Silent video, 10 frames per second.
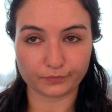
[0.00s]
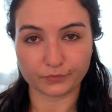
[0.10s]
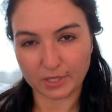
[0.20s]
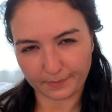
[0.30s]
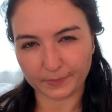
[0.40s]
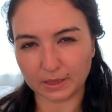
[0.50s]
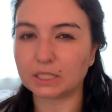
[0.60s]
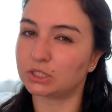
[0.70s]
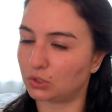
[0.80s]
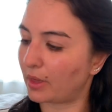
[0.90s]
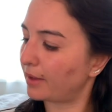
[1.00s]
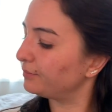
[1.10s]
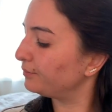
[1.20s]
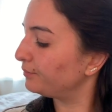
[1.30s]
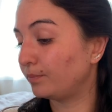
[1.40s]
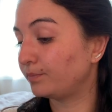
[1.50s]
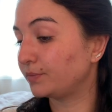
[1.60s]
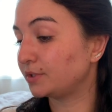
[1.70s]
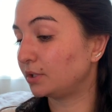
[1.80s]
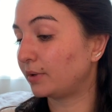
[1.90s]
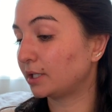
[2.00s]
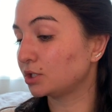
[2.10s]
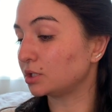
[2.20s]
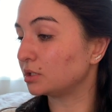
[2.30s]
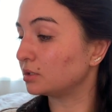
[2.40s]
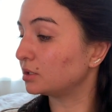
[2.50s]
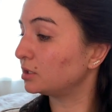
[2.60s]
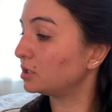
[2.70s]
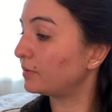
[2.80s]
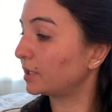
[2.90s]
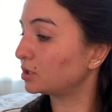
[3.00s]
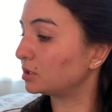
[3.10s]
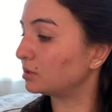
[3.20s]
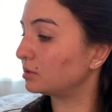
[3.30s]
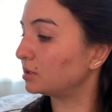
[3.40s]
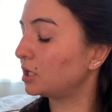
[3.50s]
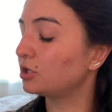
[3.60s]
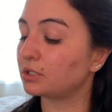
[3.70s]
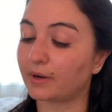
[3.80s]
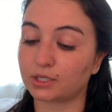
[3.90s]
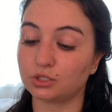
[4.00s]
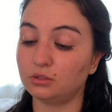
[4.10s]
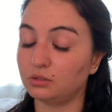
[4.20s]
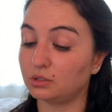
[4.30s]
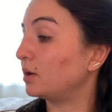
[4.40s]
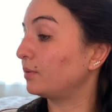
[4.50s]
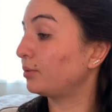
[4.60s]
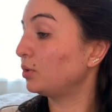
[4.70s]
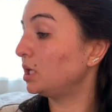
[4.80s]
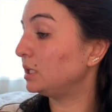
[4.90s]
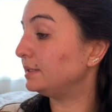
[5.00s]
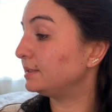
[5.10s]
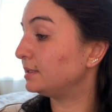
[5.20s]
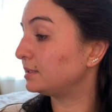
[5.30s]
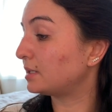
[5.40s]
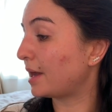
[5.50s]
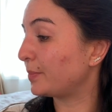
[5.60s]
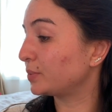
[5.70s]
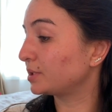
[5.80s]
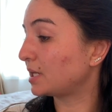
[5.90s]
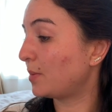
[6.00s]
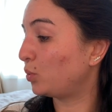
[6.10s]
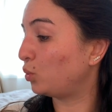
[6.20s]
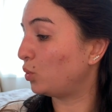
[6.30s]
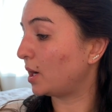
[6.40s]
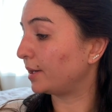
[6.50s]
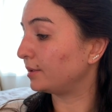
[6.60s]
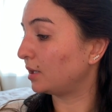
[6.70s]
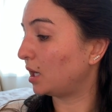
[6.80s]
Yep, let's do that. Directions, any directions? Here are directions. So 3 easy steps. Step 1,